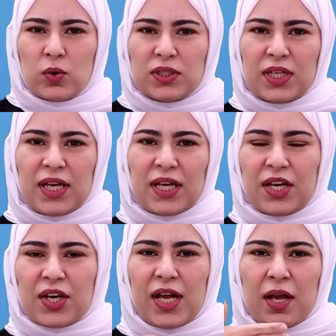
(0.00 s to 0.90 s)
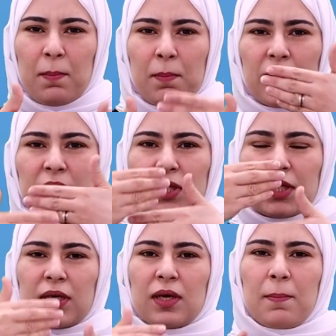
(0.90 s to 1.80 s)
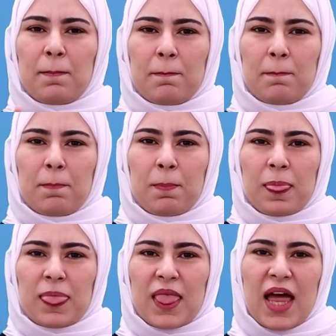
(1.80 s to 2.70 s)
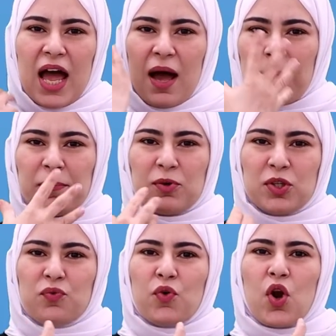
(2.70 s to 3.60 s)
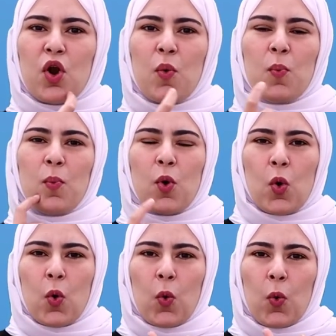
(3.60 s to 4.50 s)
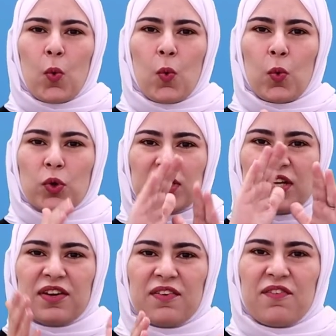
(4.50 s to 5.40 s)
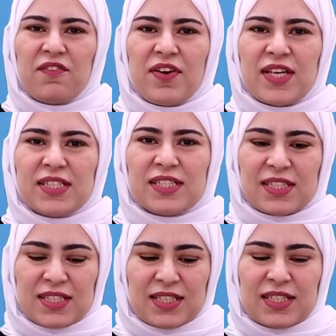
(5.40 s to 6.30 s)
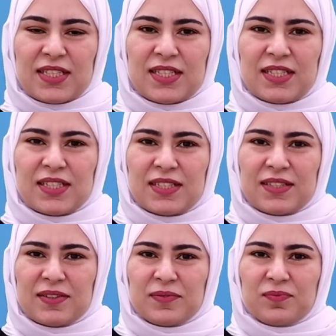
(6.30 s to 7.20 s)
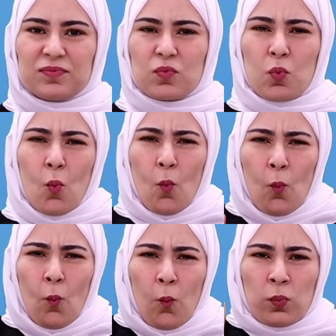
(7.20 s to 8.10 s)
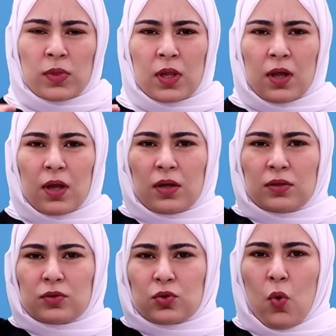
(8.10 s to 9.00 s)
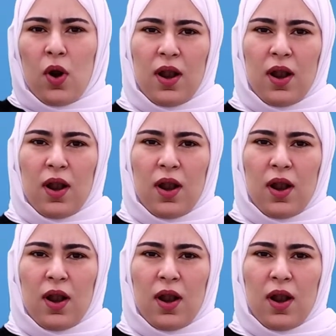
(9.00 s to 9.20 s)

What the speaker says: B, a beautiful blue wooden vase. C, A. Thin, tall, athletic man. D.